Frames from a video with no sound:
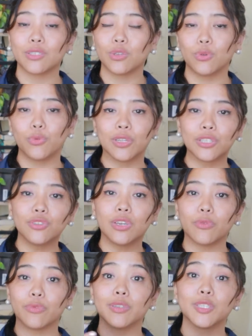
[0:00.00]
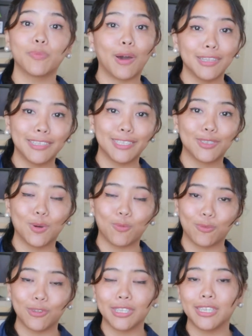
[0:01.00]
So once you get responses,
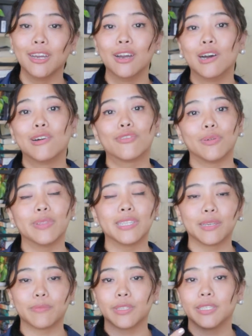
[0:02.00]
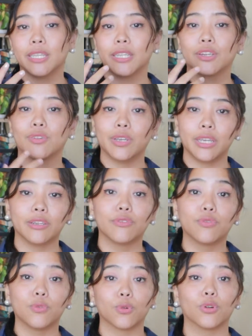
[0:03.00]
hopefully, from the templates that it
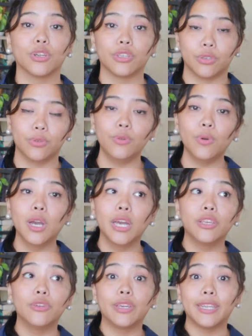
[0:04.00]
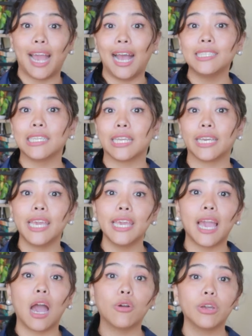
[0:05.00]
created for you, you can ask it like,
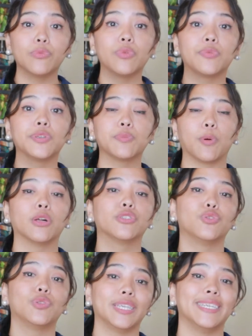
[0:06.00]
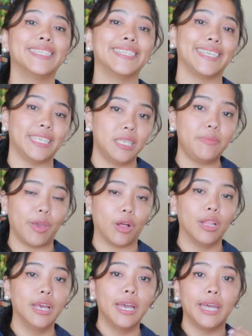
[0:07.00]
hey, how can we respond to this
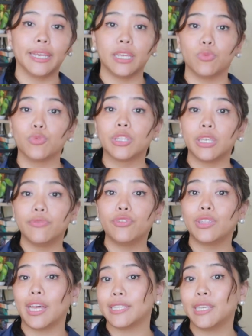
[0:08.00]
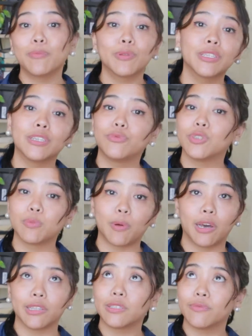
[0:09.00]
email? And again, it will give you that templated
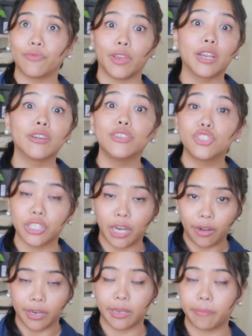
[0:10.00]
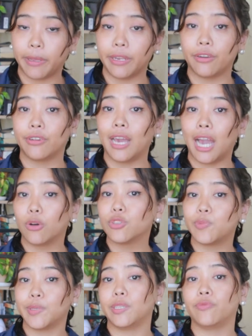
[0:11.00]
response, very generic, depending on how
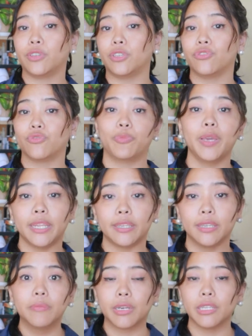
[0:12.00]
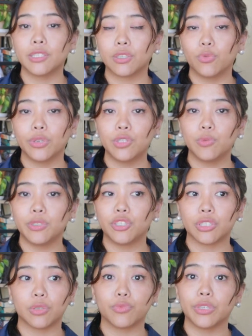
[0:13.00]
specific you've been. But it's going to be
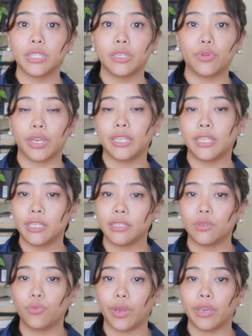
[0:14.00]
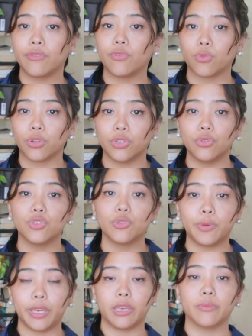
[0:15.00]
just a really quick and easy way for you to
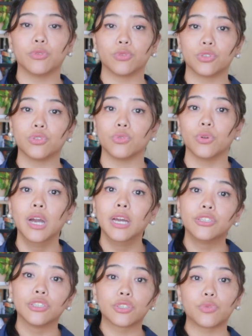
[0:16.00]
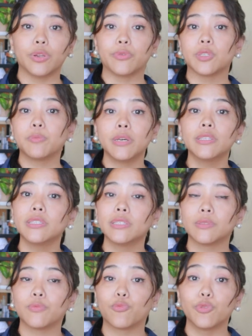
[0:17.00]
be able to just create
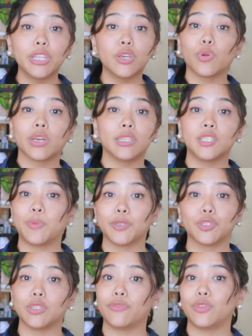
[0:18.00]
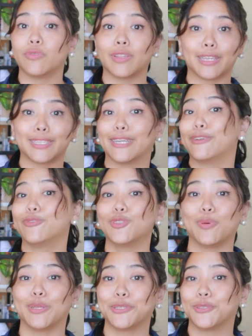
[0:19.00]
responses really quickly, especially if you have like a ton of
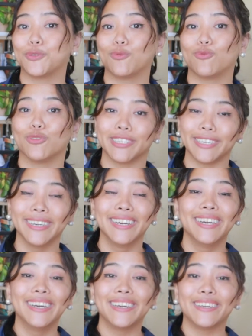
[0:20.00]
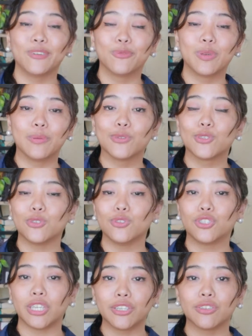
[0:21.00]
responses, hopefully, you'll be able to
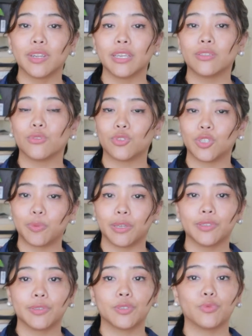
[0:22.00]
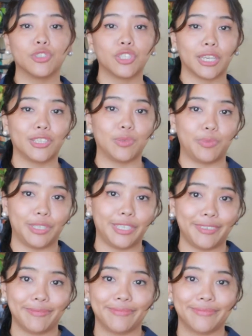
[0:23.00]
generate those responses with
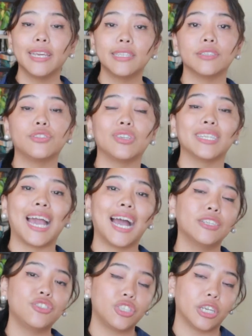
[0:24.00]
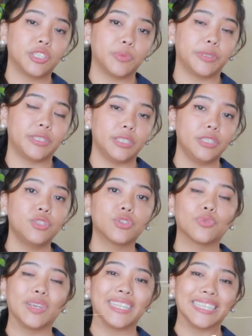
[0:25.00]
ChatGPT. Next is you can ask ChatGPT to
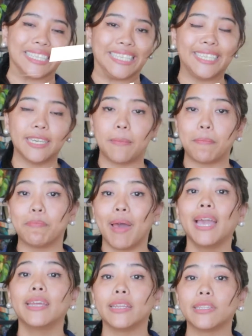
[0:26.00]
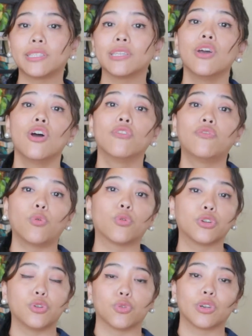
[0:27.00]
create lead magnets
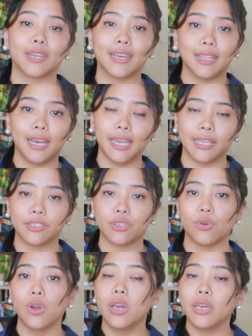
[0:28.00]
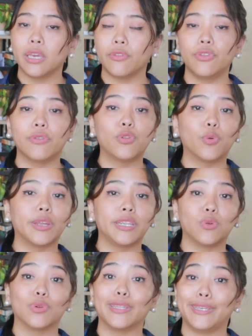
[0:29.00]
for your client. So if you have no
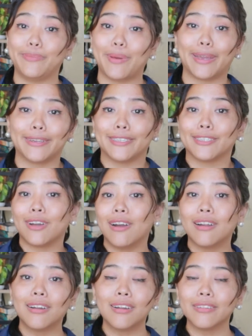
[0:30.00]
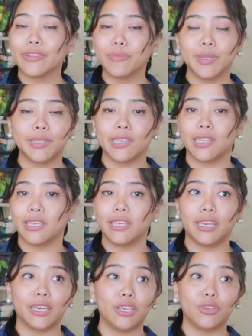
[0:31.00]
idea what lead magnets are, they're
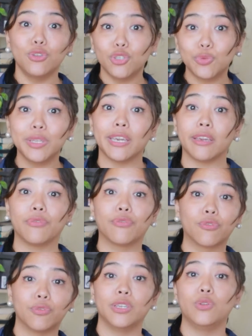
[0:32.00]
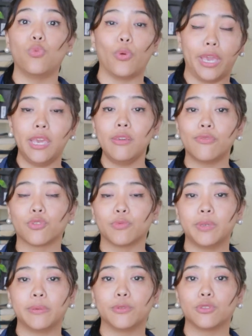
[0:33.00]
basically usually a free way for
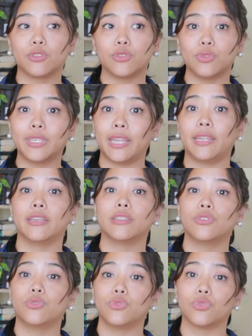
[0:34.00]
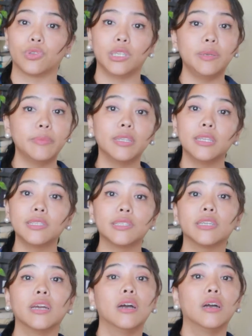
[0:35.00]
people to get into your email list.